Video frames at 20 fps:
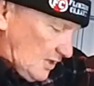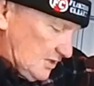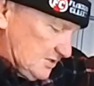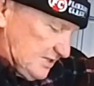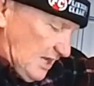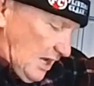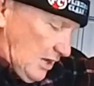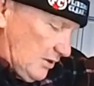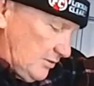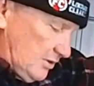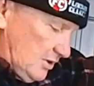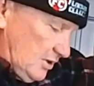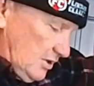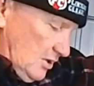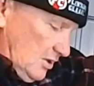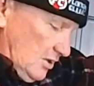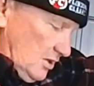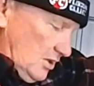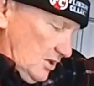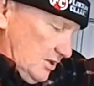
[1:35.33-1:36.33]
so
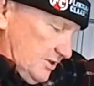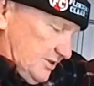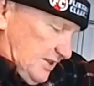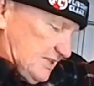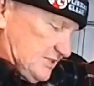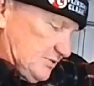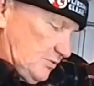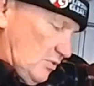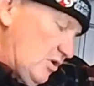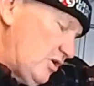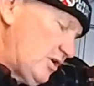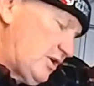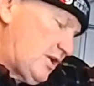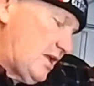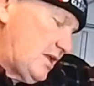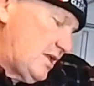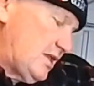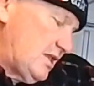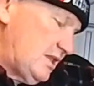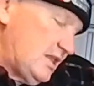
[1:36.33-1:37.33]
does it work?
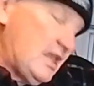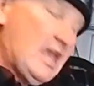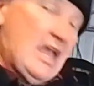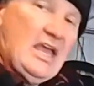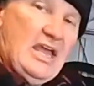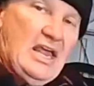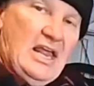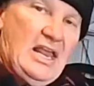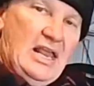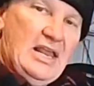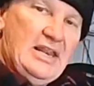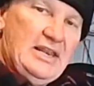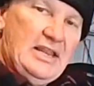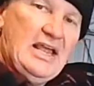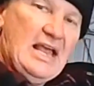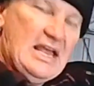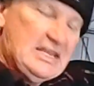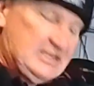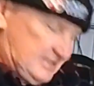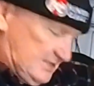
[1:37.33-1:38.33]
Yeah, it
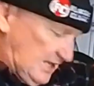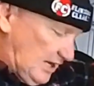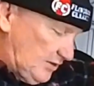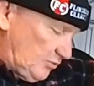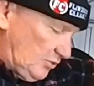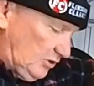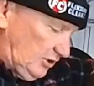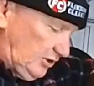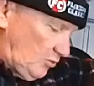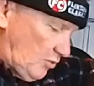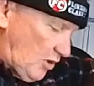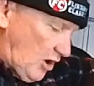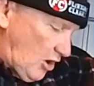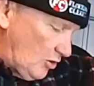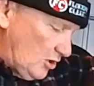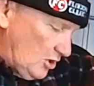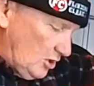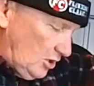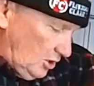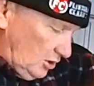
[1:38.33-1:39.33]
has done really
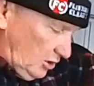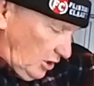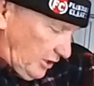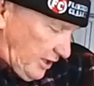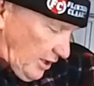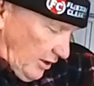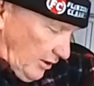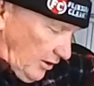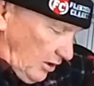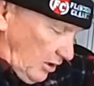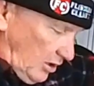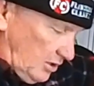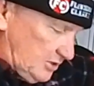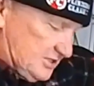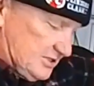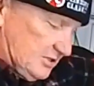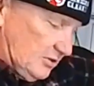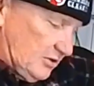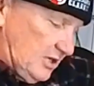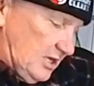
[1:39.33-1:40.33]
well. Like,
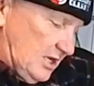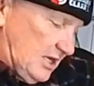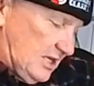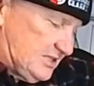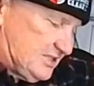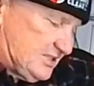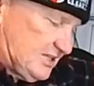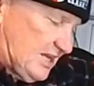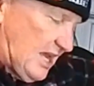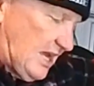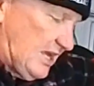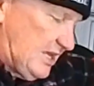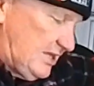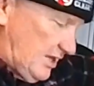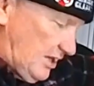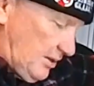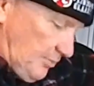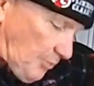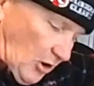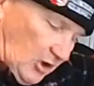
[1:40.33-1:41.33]
just looking at it today,
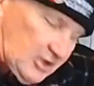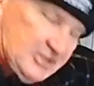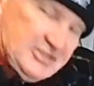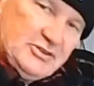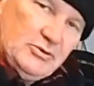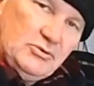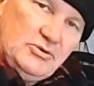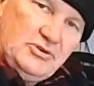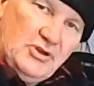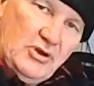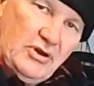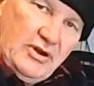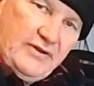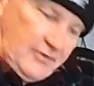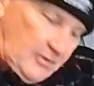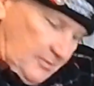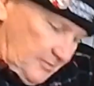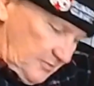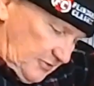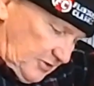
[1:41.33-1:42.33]
the bike's still dirty
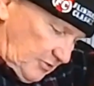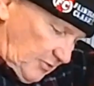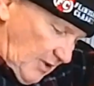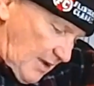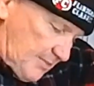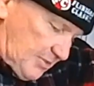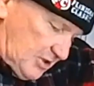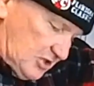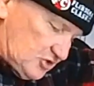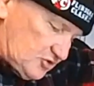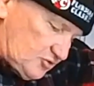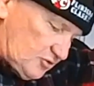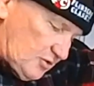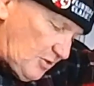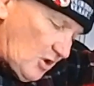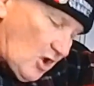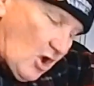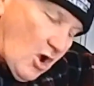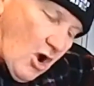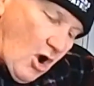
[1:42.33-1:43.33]
from the Grampian
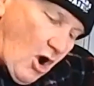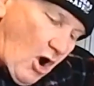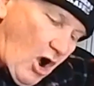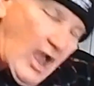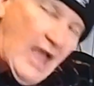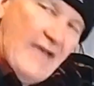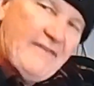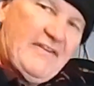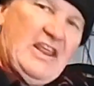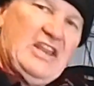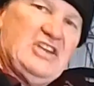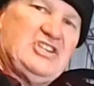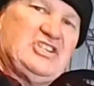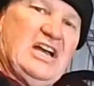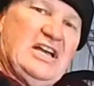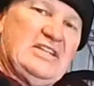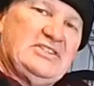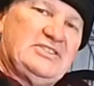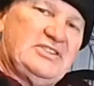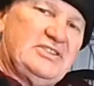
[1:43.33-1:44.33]
strip. I haven't had a
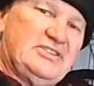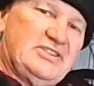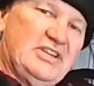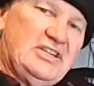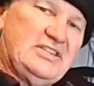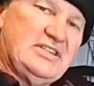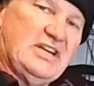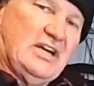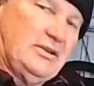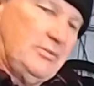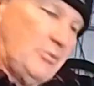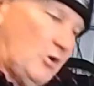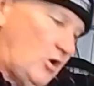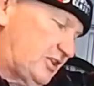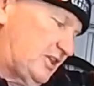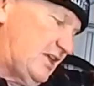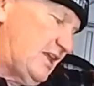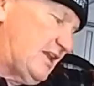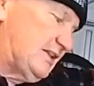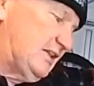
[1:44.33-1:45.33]
chance to detail the
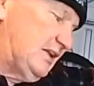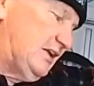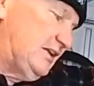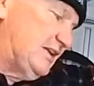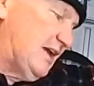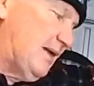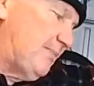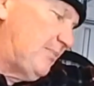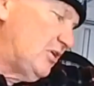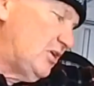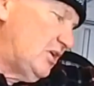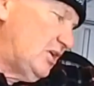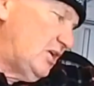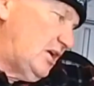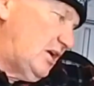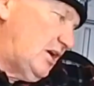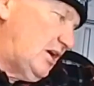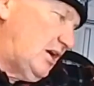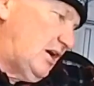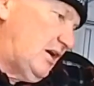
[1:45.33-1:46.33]
bike to get it cleaned up.
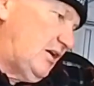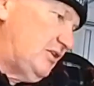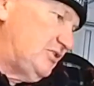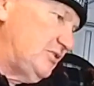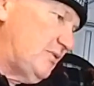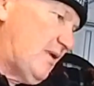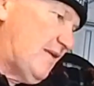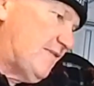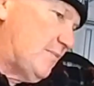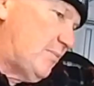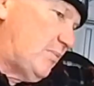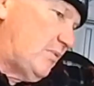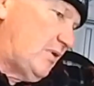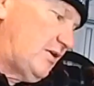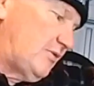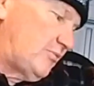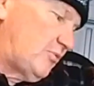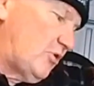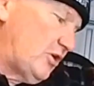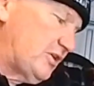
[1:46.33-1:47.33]
I do have
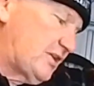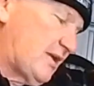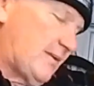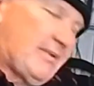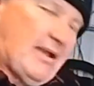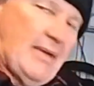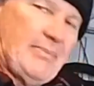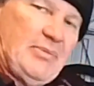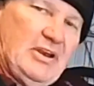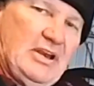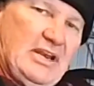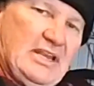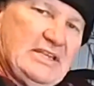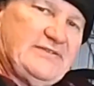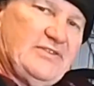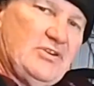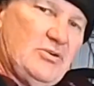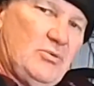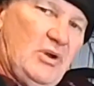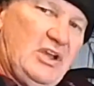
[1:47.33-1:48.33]
a ride coming up in the
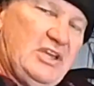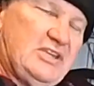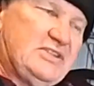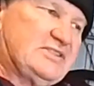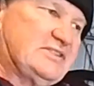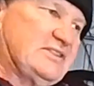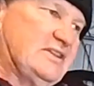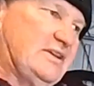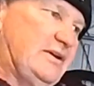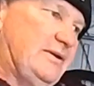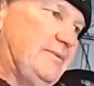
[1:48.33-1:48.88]
next few weeks.